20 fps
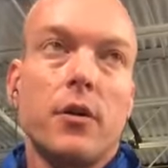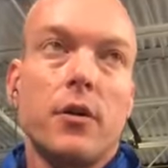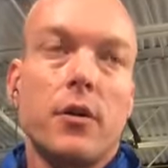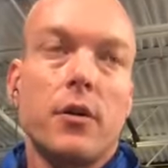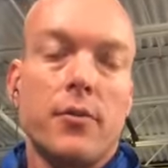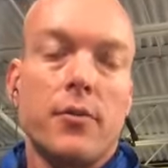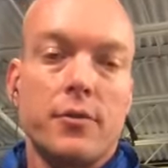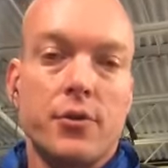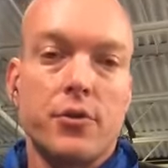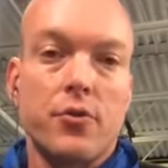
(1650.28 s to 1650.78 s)

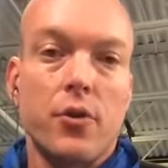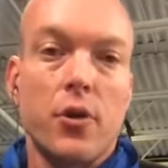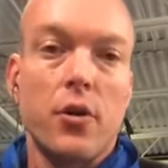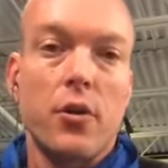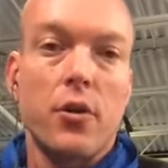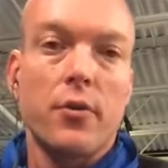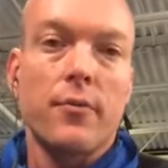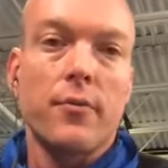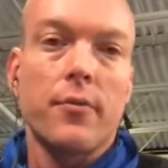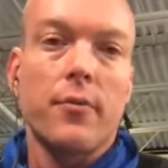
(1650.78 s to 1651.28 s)
was
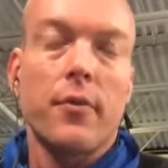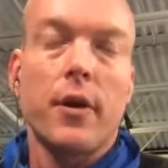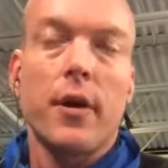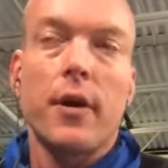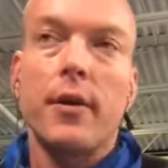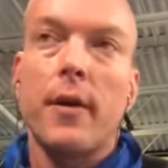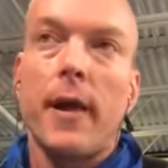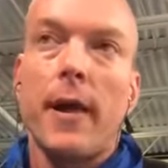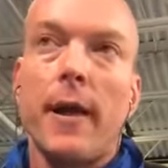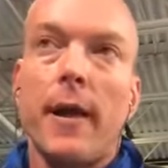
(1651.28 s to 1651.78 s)
strong,
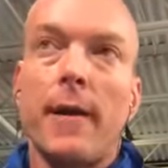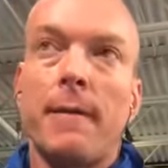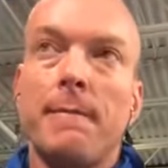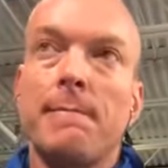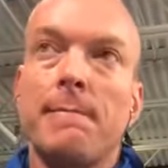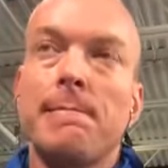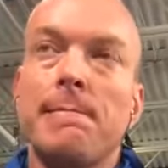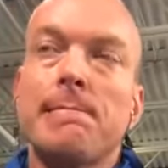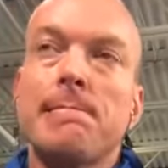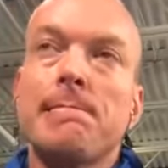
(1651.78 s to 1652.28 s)
right?
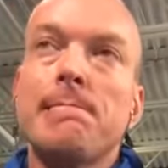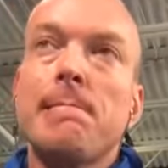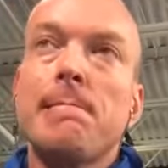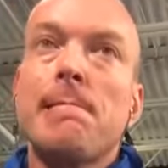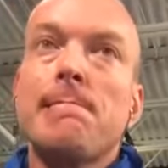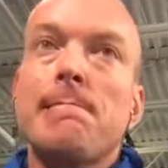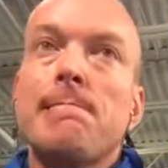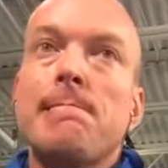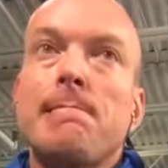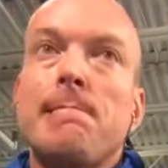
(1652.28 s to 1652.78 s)
And
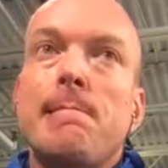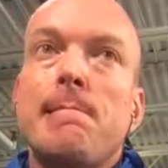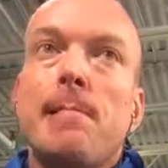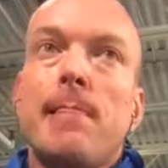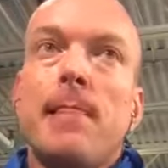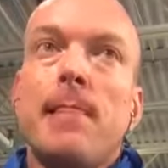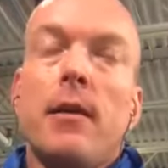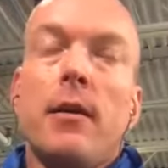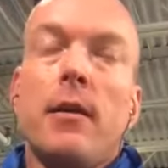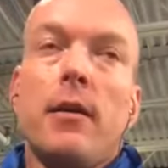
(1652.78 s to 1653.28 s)

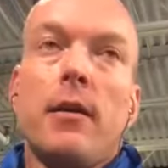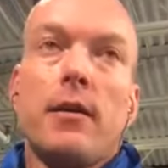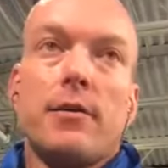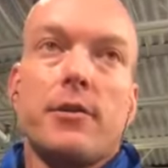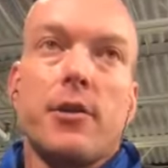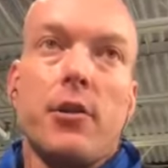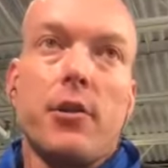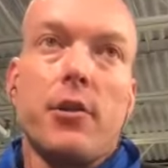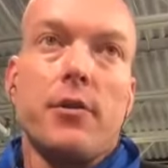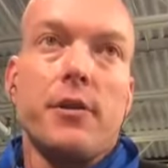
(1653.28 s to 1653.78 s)

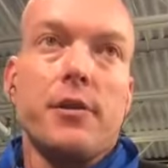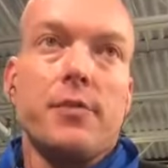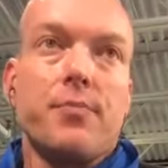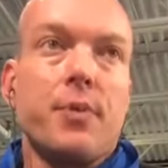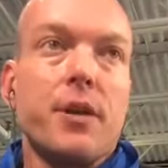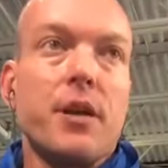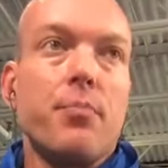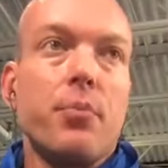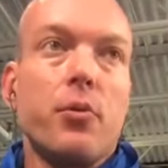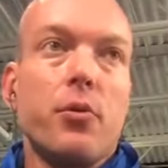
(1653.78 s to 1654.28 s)
saw these
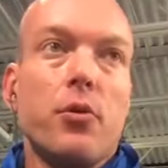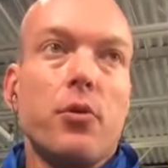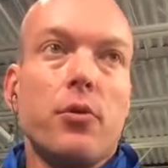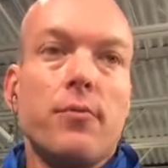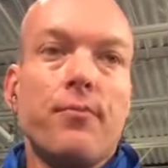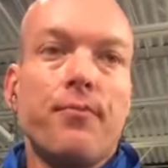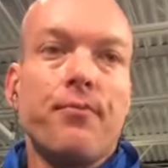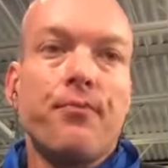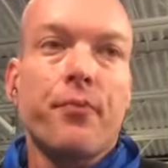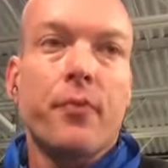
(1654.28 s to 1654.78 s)
people
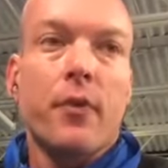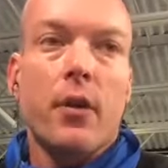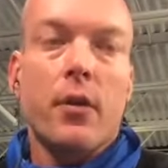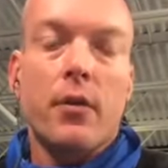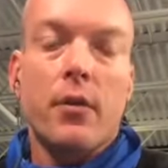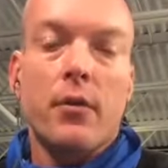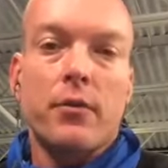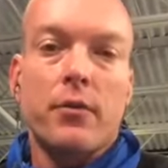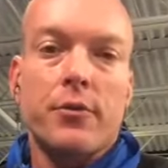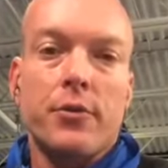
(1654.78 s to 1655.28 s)

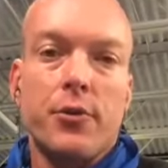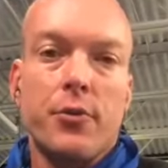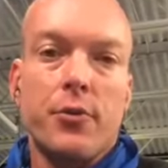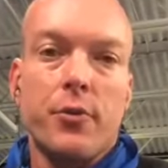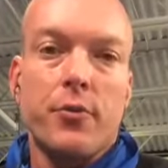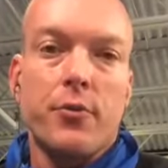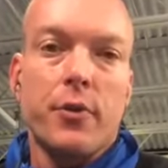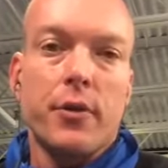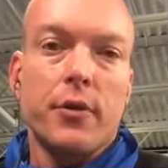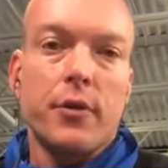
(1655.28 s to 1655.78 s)

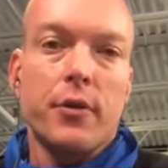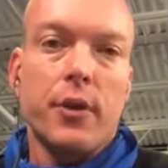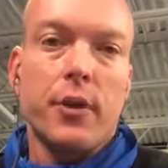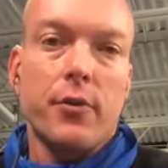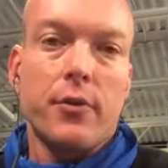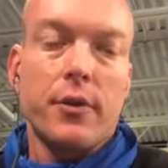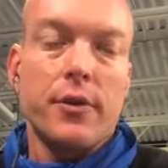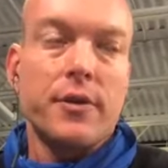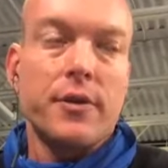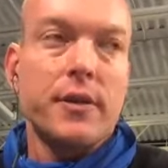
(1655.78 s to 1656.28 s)
doing
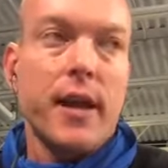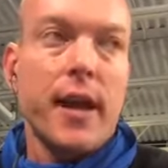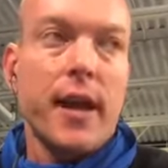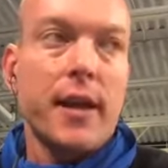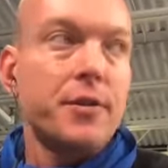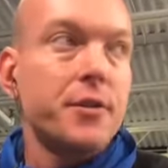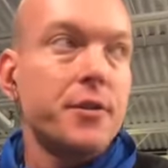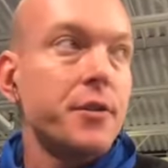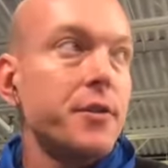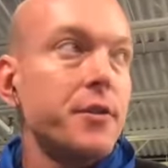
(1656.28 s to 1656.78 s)
these
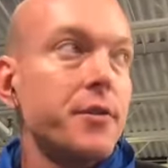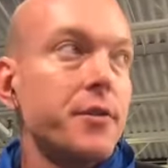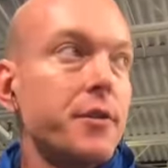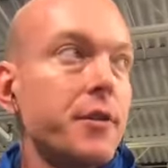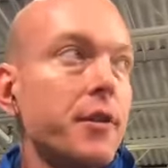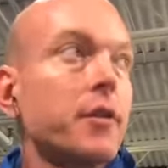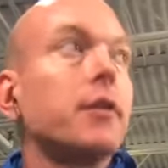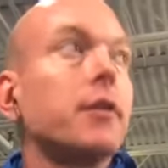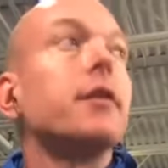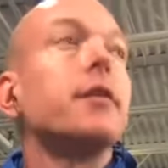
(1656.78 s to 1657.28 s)
snatches
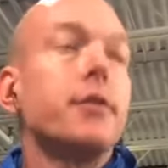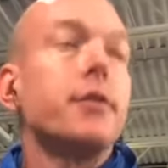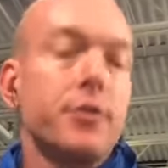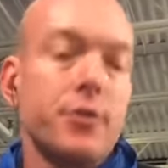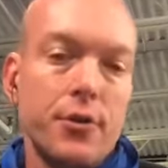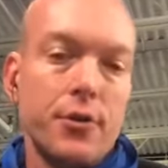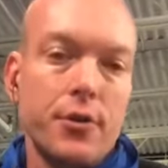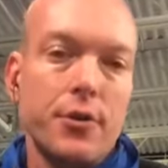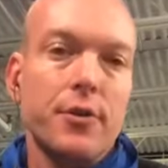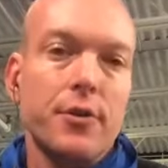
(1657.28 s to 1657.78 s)
and clean and
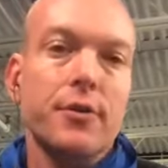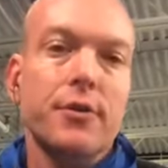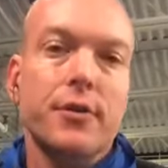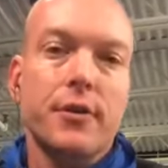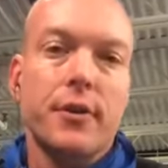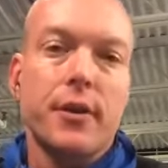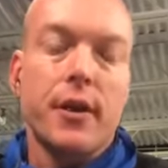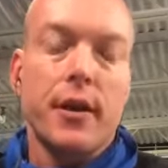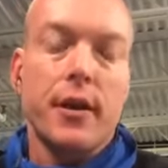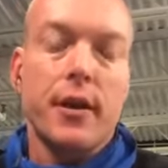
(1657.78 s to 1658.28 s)
jerks.
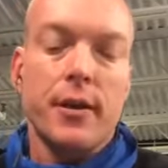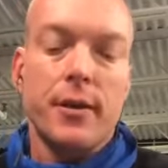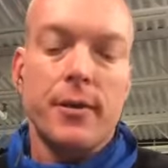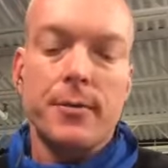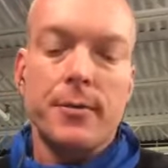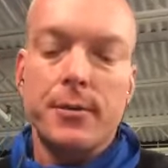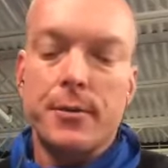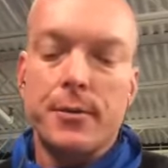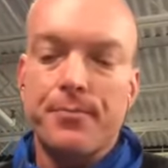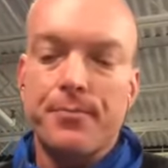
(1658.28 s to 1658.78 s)
And